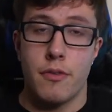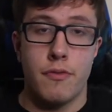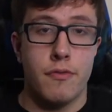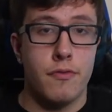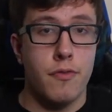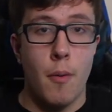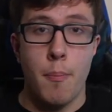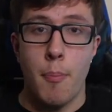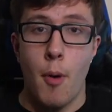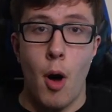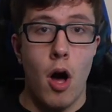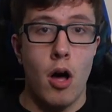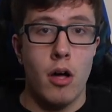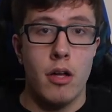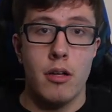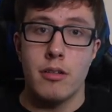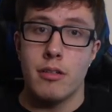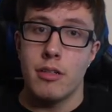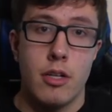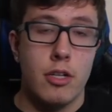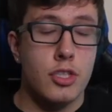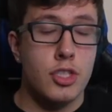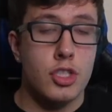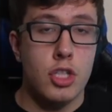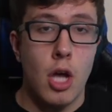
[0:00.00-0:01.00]
football,
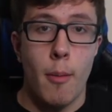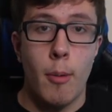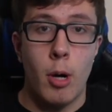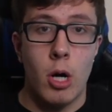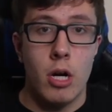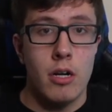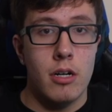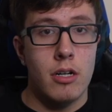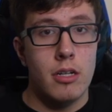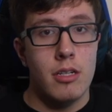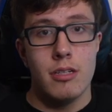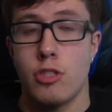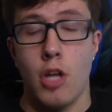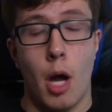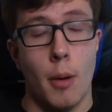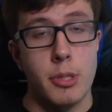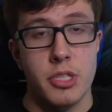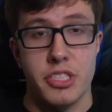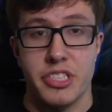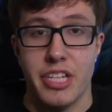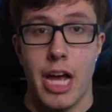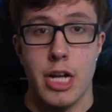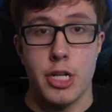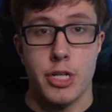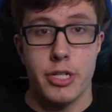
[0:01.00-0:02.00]
summer, double
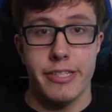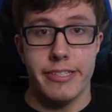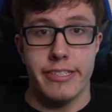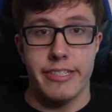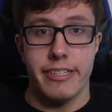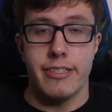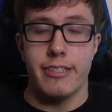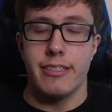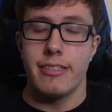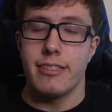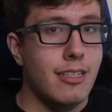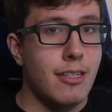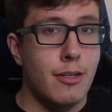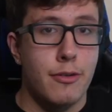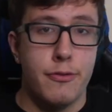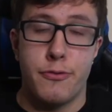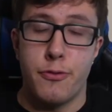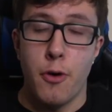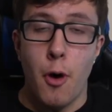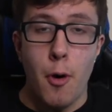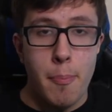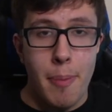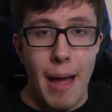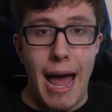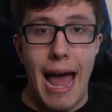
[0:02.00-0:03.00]
sessions,
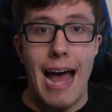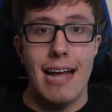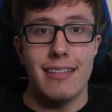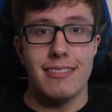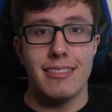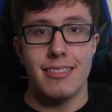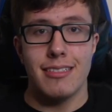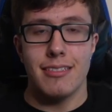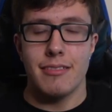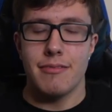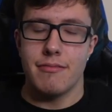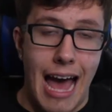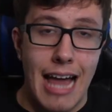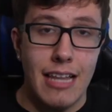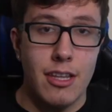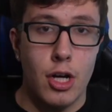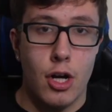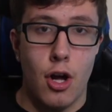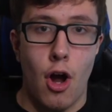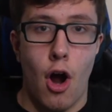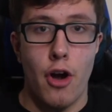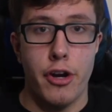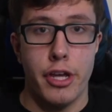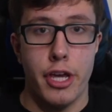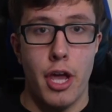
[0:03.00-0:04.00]
full pads, hella
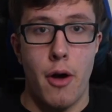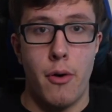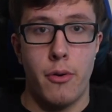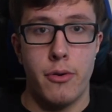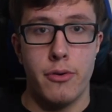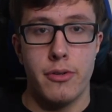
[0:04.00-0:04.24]
cardio.